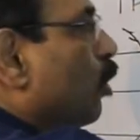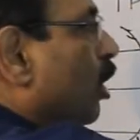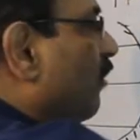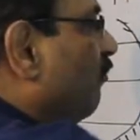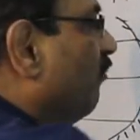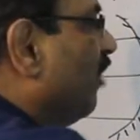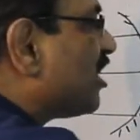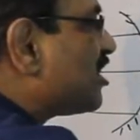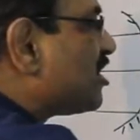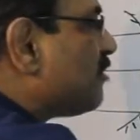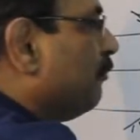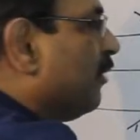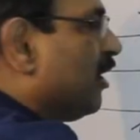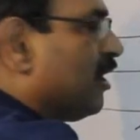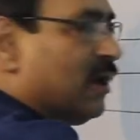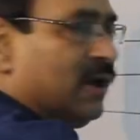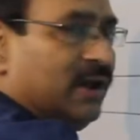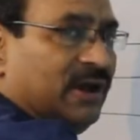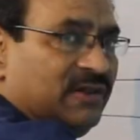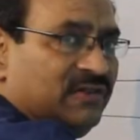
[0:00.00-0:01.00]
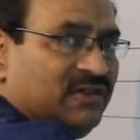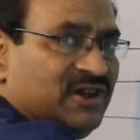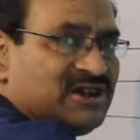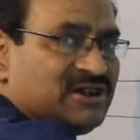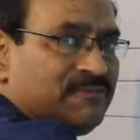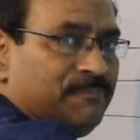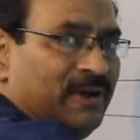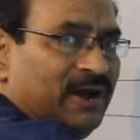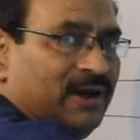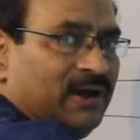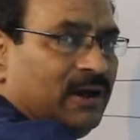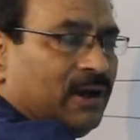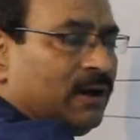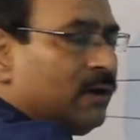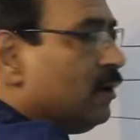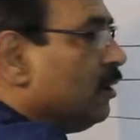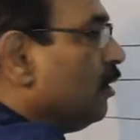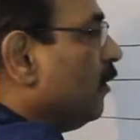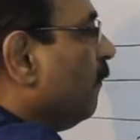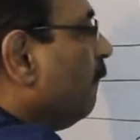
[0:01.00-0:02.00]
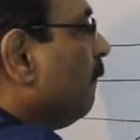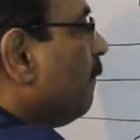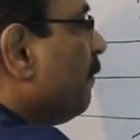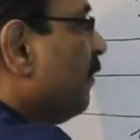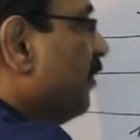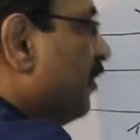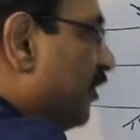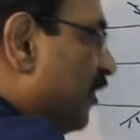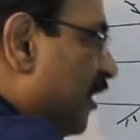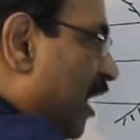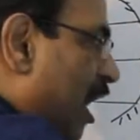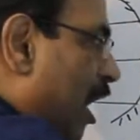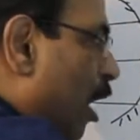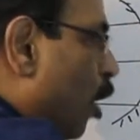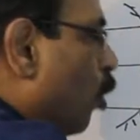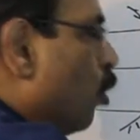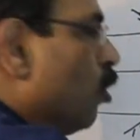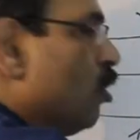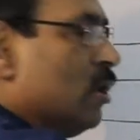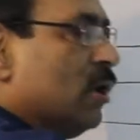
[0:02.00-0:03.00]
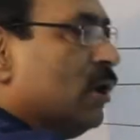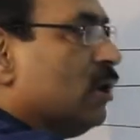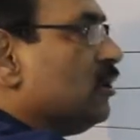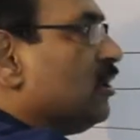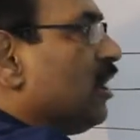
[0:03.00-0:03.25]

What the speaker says: convex mirror in this manner, Now